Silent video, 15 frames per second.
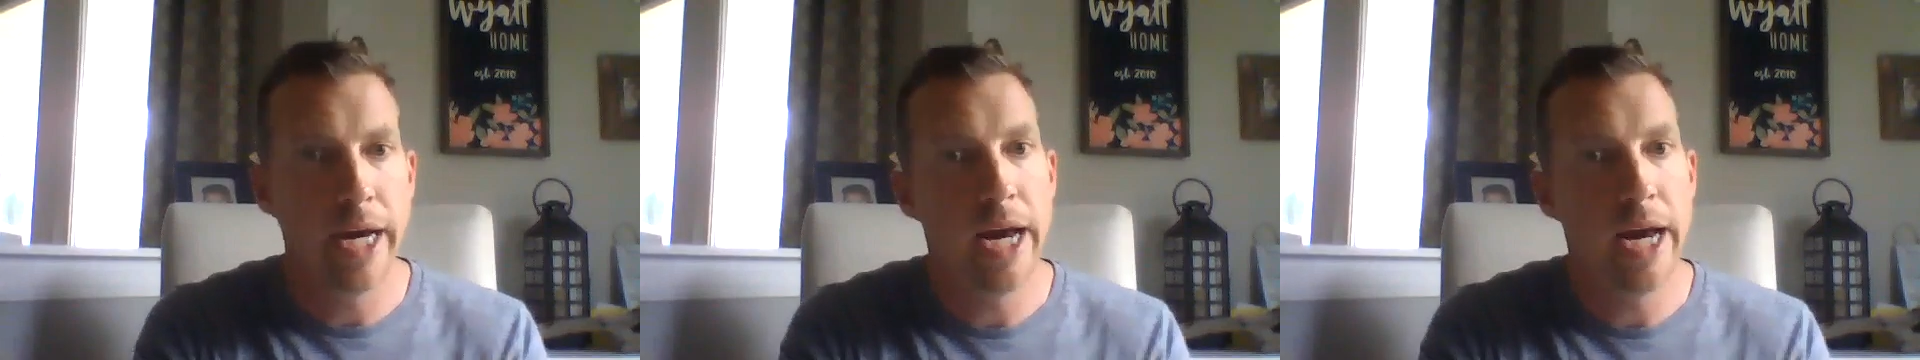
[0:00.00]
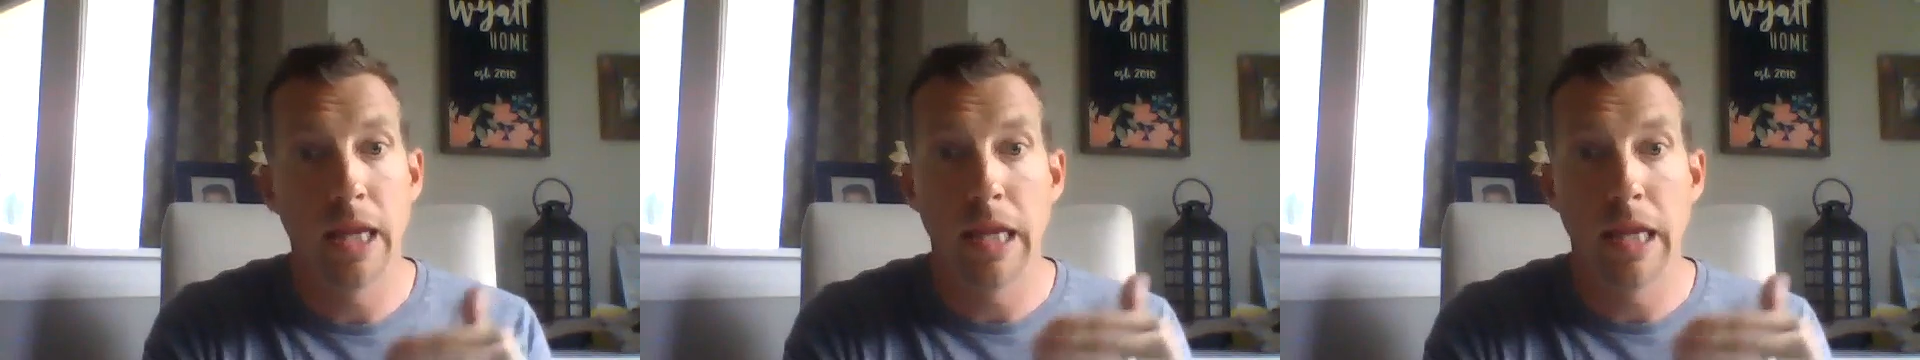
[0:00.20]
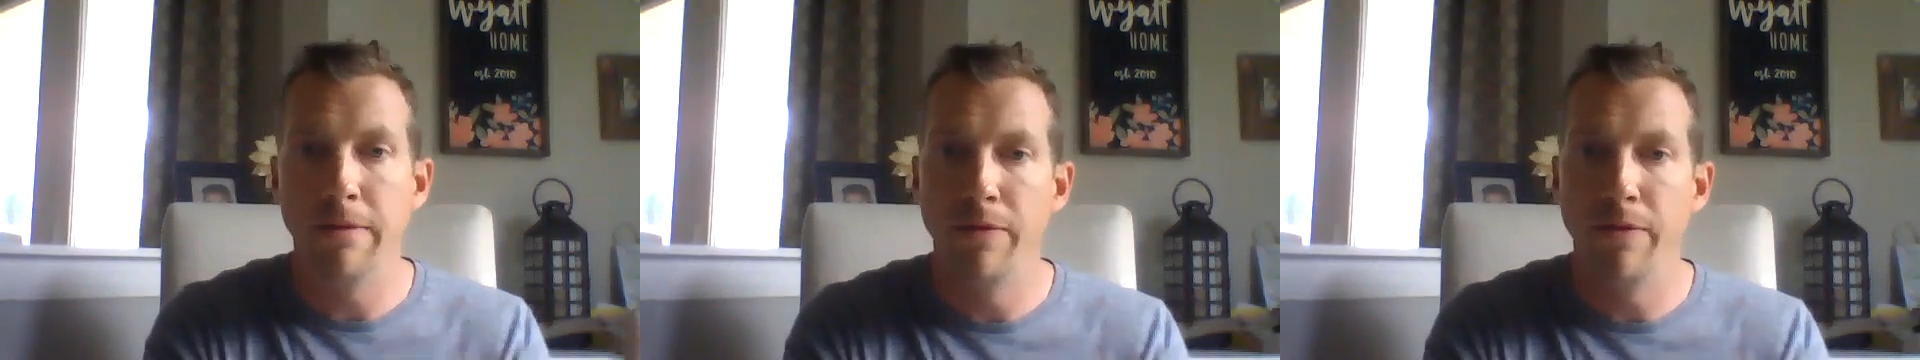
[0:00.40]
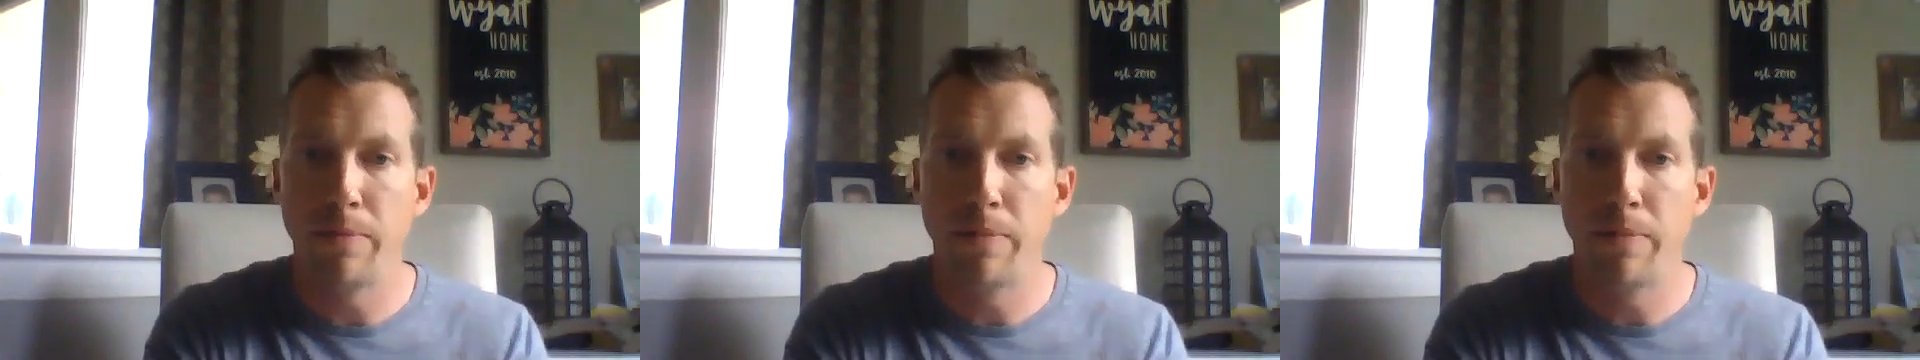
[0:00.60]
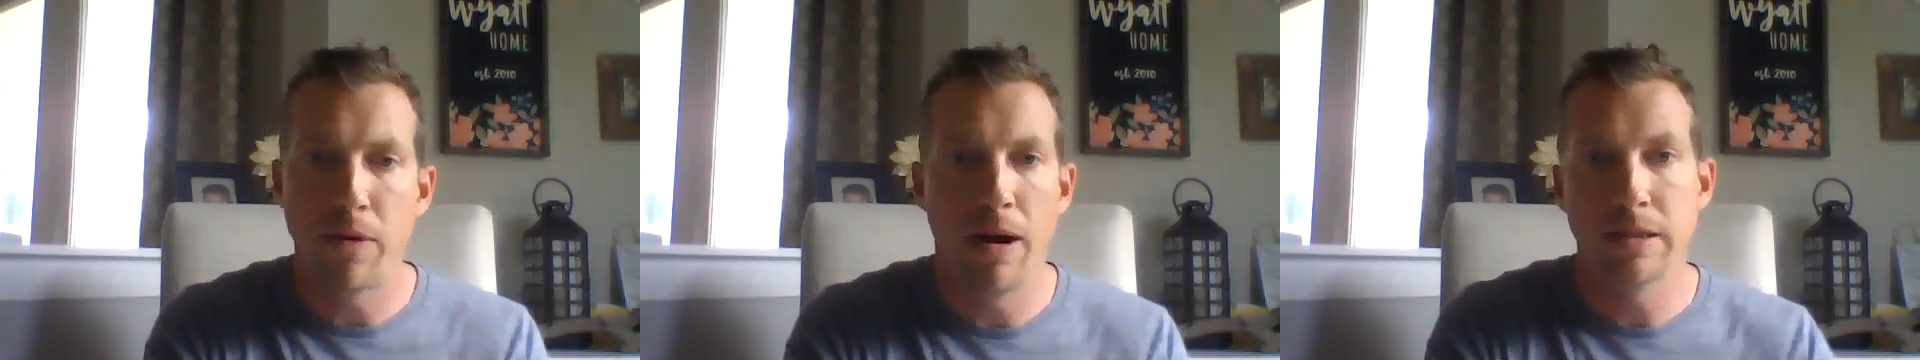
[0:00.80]
hey, I love the
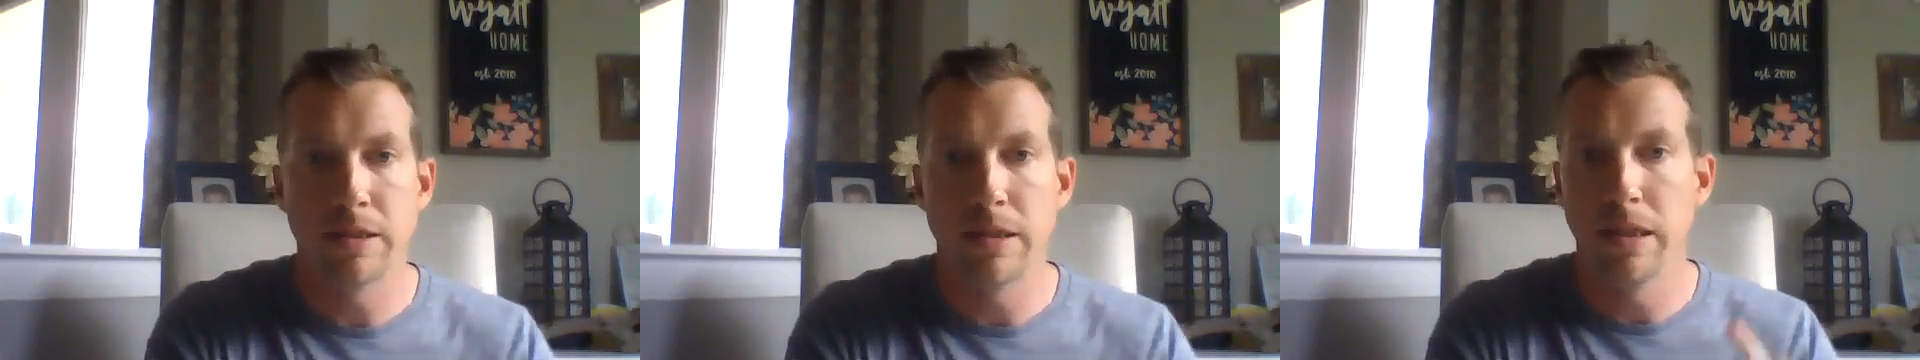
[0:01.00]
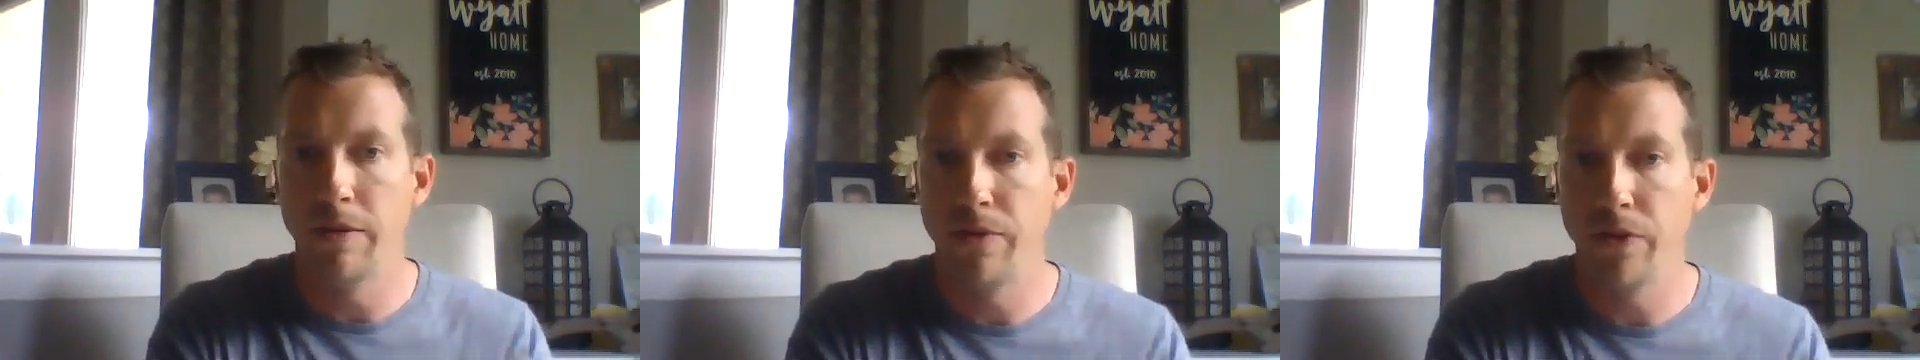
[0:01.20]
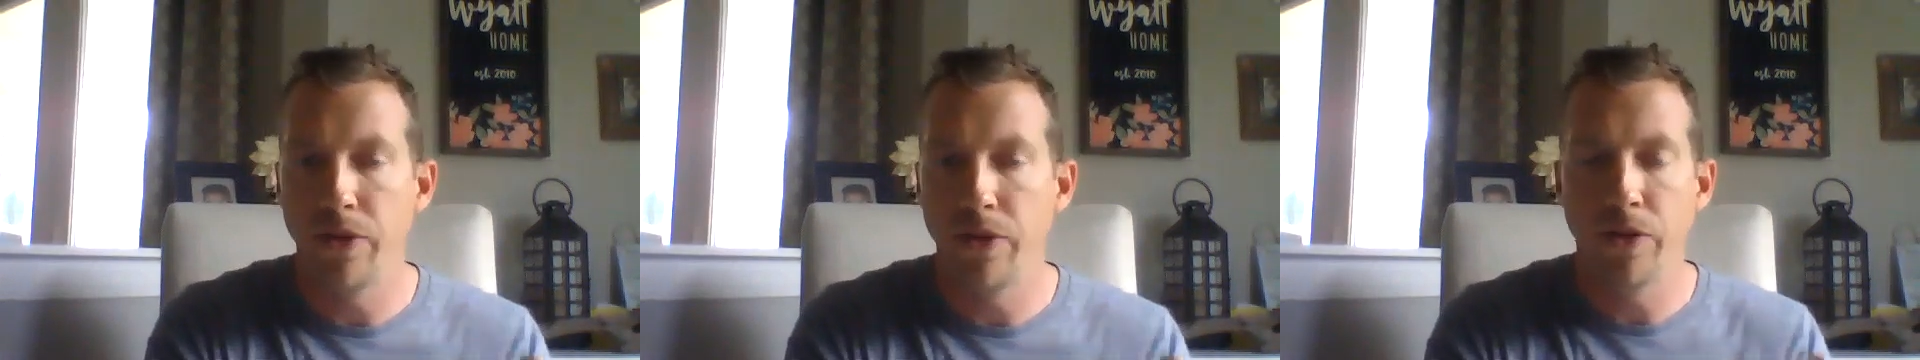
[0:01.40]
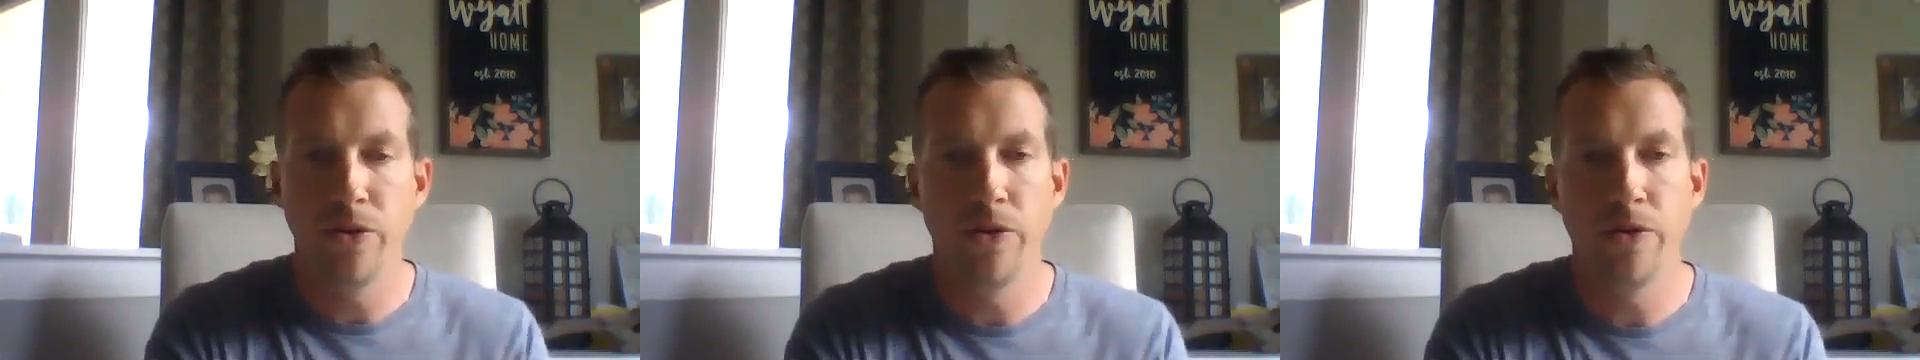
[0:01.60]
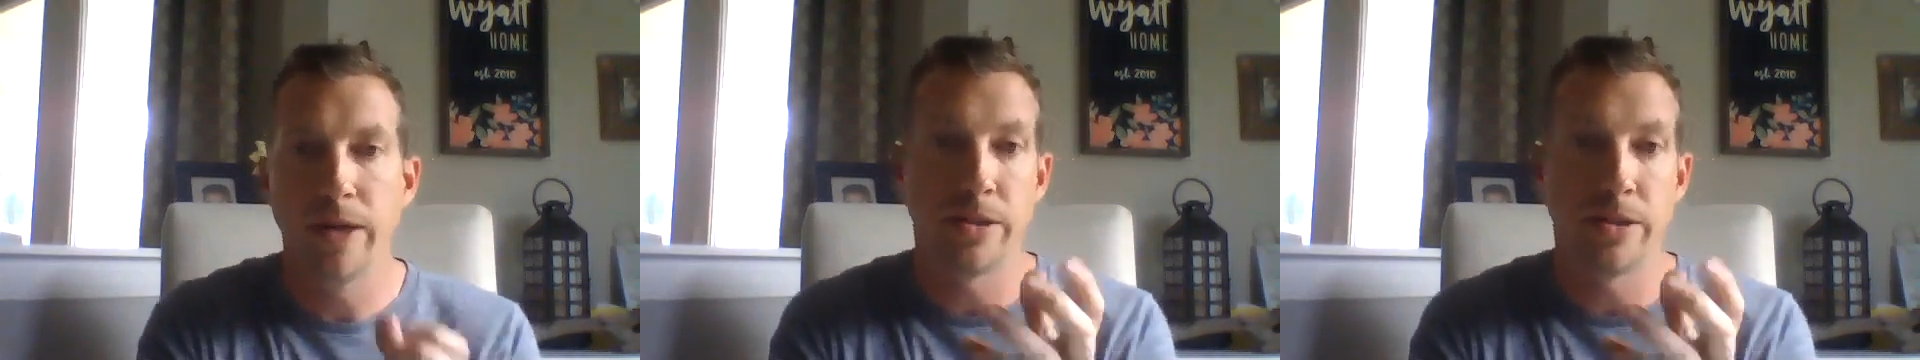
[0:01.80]
products, I love what they do,